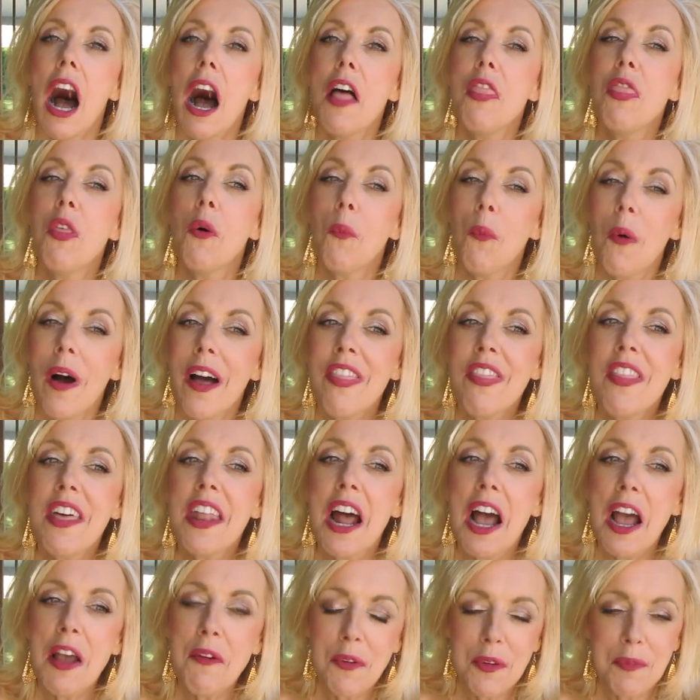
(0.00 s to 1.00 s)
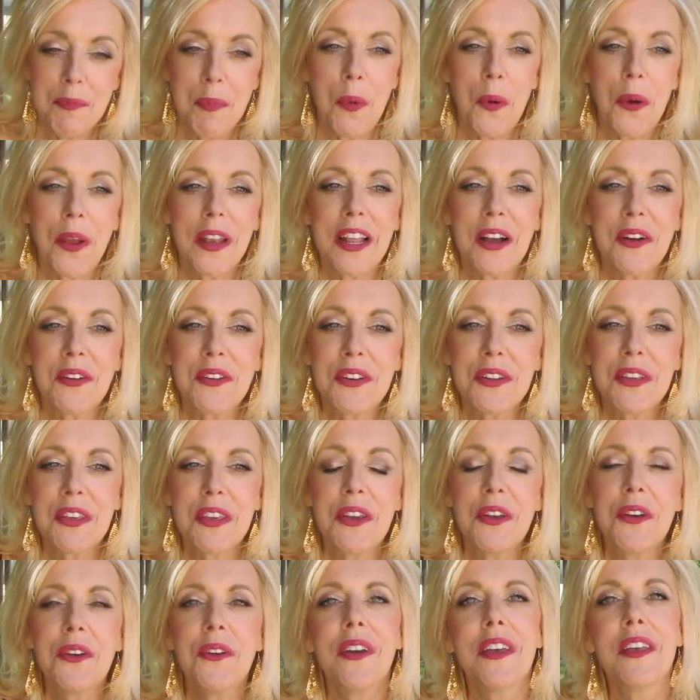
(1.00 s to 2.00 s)
The one that I would point out to
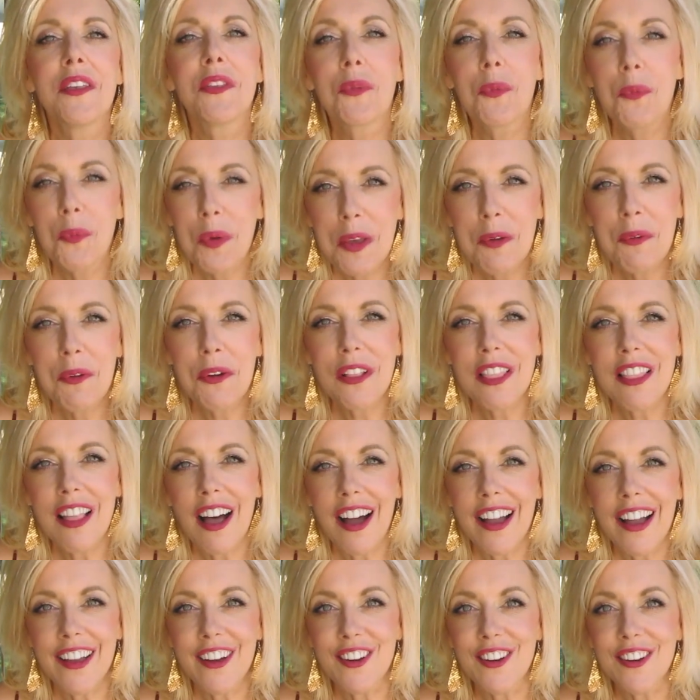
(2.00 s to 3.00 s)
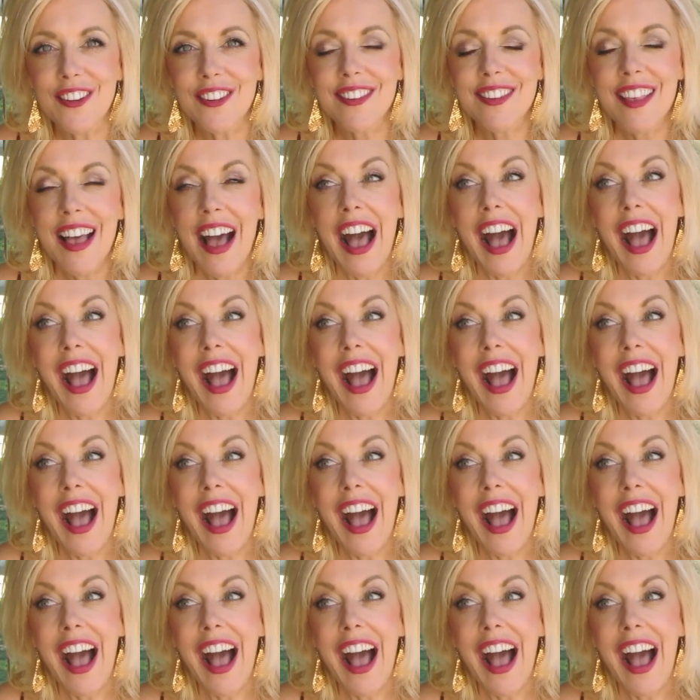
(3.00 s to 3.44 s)
you is We Were Liars.